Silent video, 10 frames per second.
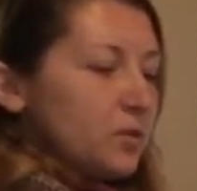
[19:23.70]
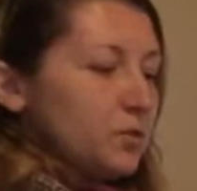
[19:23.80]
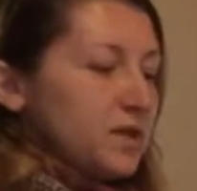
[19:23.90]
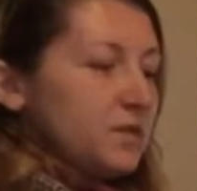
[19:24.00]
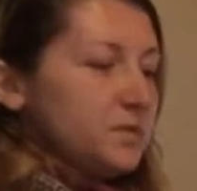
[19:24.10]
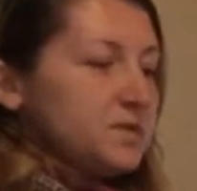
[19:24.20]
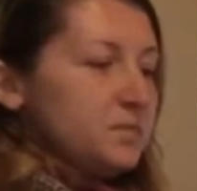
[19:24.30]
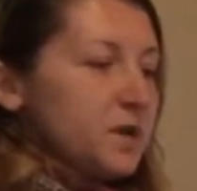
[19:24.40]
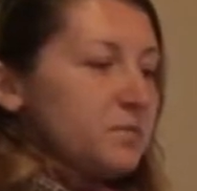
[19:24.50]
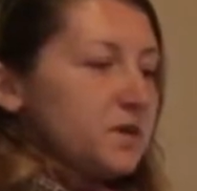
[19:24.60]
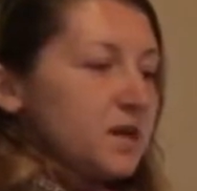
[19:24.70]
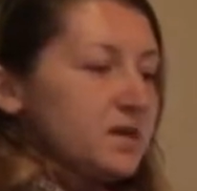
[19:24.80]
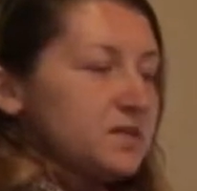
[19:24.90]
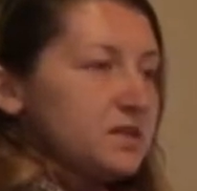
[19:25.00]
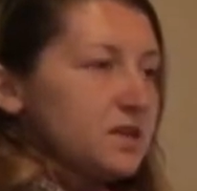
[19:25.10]
with that piece of paper,
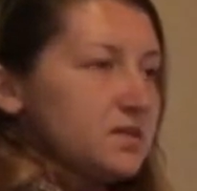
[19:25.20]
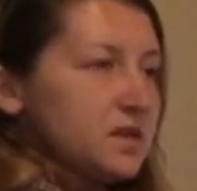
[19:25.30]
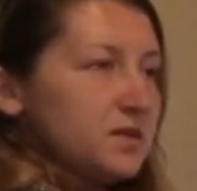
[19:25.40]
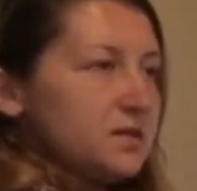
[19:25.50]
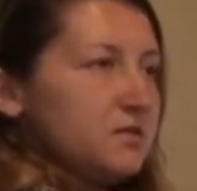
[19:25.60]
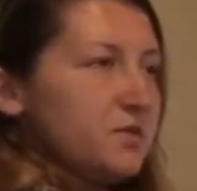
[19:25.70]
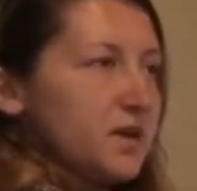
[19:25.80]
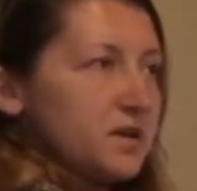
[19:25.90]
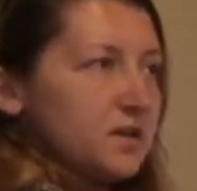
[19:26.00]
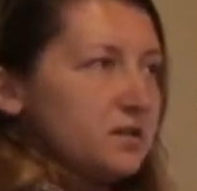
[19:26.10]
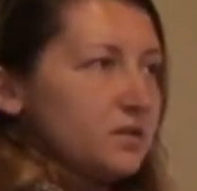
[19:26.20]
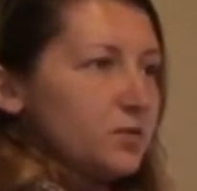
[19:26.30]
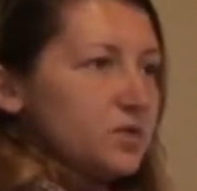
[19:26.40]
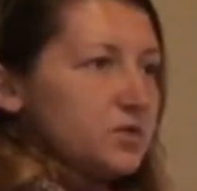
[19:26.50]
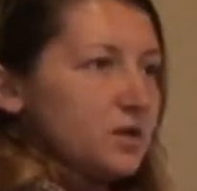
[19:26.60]
I started the fire,
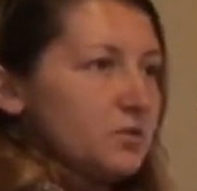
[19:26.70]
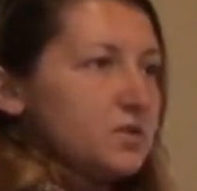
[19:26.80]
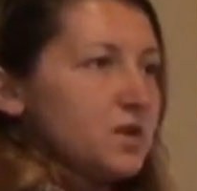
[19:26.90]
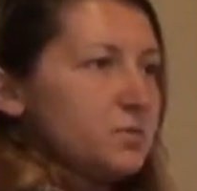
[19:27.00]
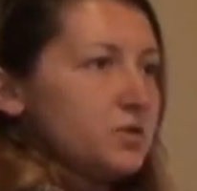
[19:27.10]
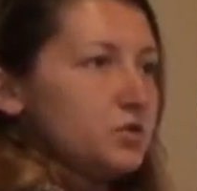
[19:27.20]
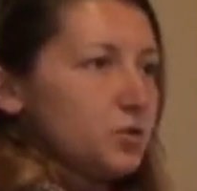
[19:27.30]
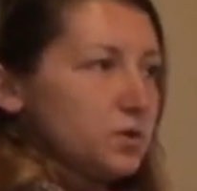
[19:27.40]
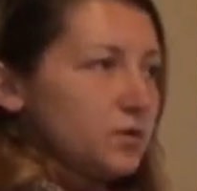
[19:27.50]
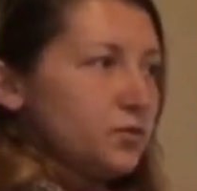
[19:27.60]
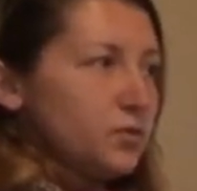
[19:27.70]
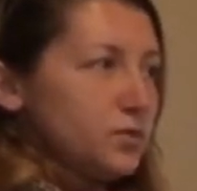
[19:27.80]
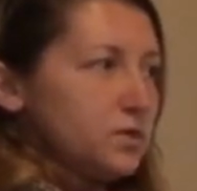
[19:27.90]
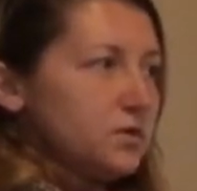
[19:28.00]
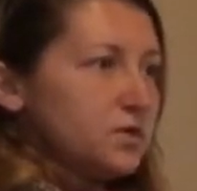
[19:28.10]
which I was able to cook the
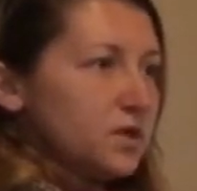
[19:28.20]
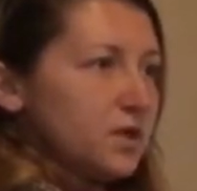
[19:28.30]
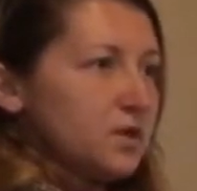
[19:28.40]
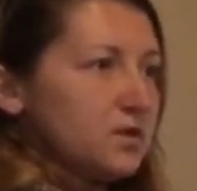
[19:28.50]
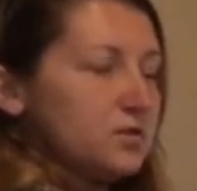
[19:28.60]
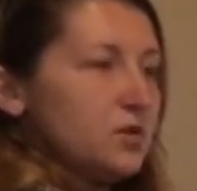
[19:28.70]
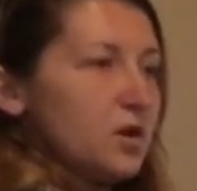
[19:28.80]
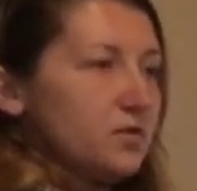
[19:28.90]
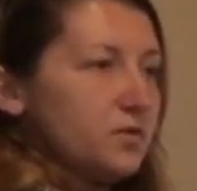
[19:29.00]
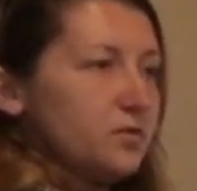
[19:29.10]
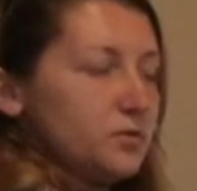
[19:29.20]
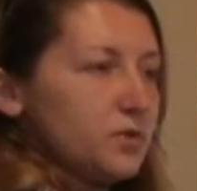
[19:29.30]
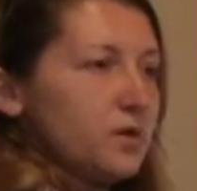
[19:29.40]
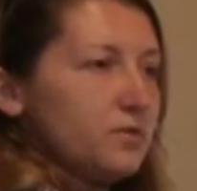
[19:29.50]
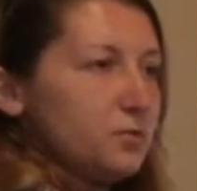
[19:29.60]
food and to offer food
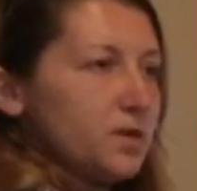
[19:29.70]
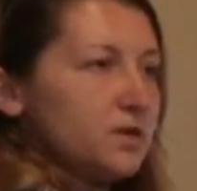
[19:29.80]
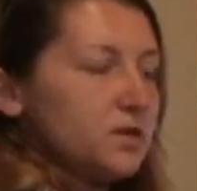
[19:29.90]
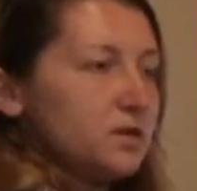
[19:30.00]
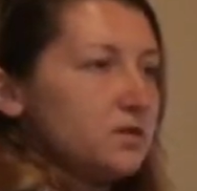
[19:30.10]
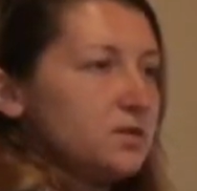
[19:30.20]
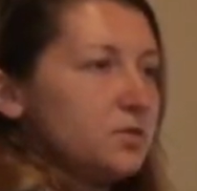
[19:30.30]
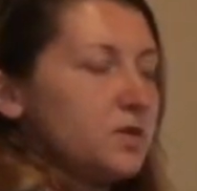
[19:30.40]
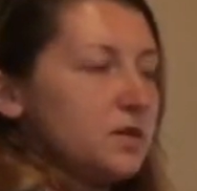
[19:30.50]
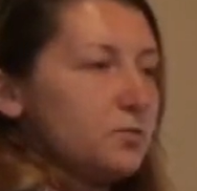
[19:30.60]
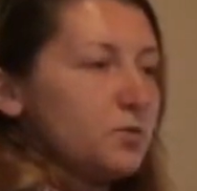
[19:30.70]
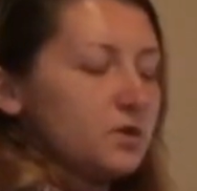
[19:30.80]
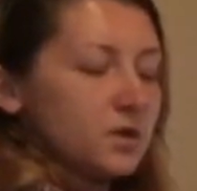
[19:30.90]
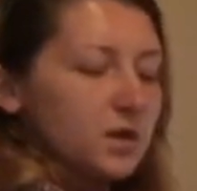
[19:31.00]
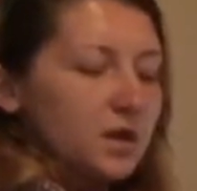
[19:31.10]
to everyone, and so we can
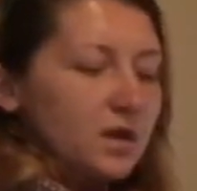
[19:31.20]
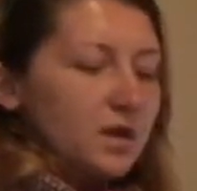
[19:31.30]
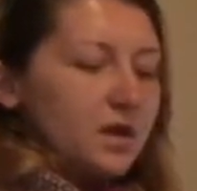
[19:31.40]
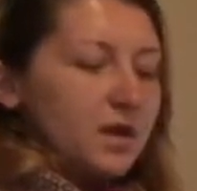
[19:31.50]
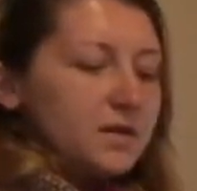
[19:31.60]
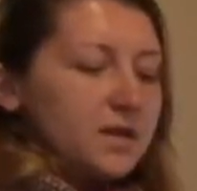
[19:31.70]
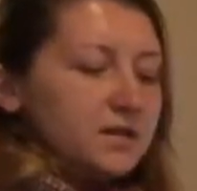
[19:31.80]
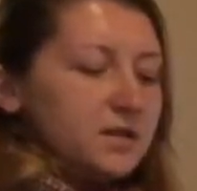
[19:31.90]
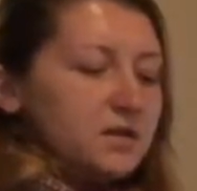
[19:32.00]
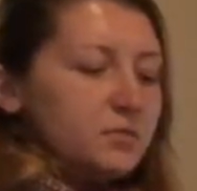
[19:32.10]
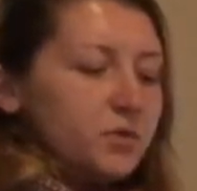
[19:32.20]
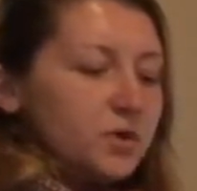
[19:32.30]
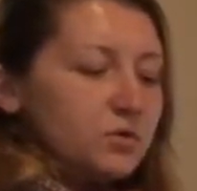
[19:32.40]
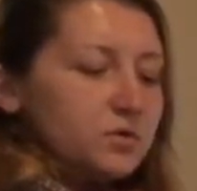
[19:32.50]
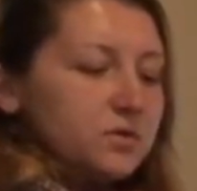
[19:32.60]
work. And that kind of
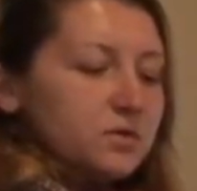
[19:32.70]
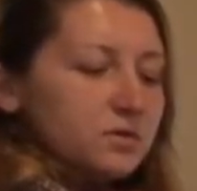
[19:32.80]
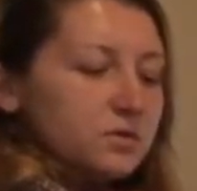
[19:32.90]
brought